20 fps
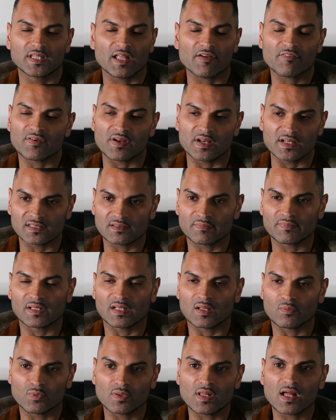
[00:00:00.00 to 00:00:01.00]
Definitely something
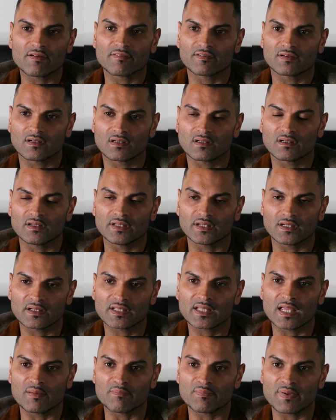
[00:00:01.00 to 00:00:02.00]
that we'll have in our
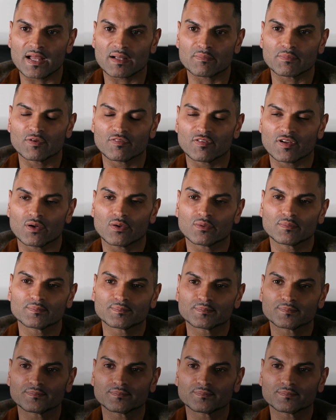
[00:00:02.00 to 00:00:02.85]
kit bag moving on.